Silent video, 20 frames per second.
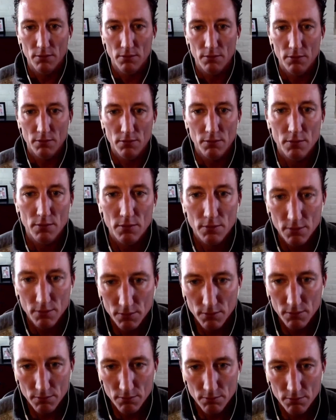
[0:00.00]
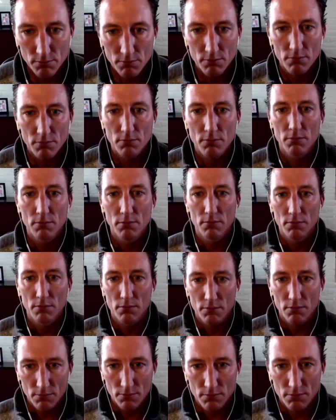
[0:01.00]

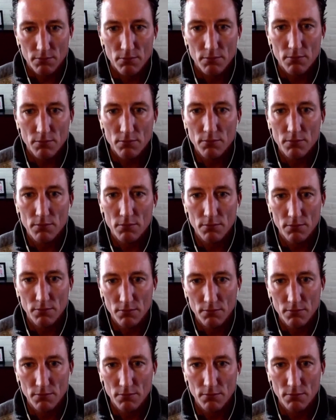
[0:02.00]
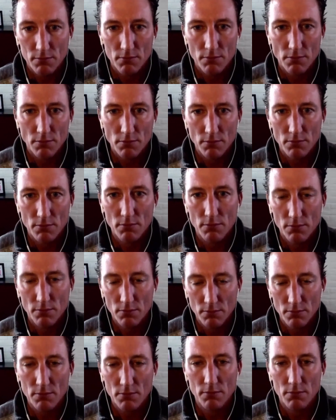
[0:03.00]
No words are spoken by the person on screen.